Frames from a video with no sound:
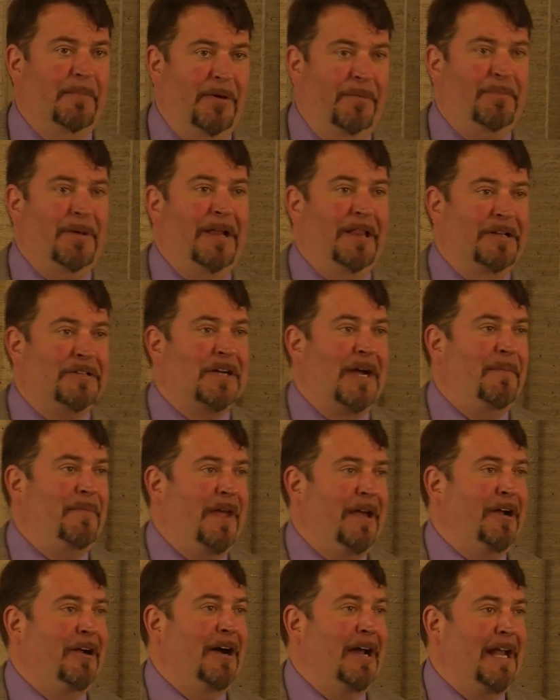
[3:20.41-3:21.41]
but by the time
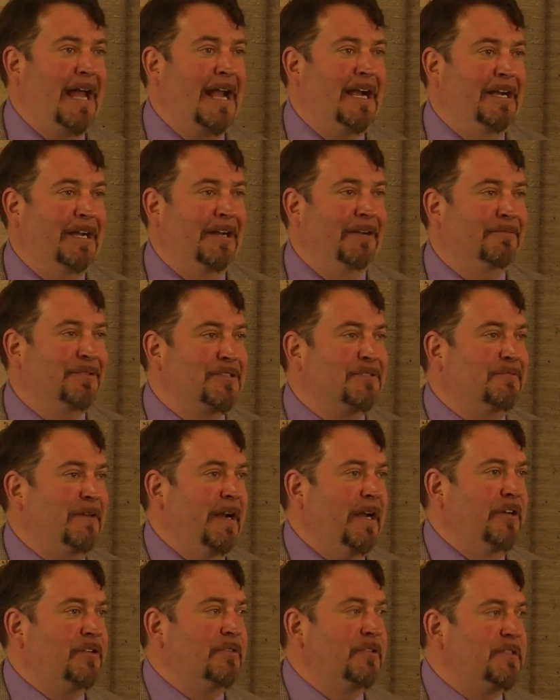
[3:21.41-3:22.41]
that got edited, it was
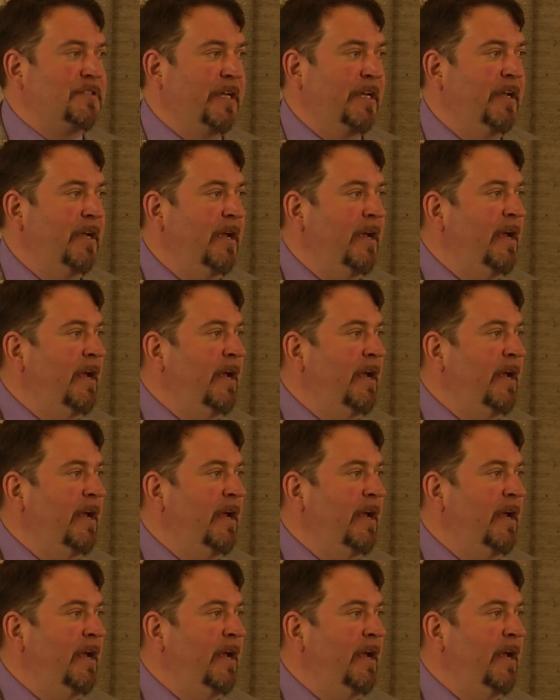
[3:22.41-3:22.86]
quite interesting.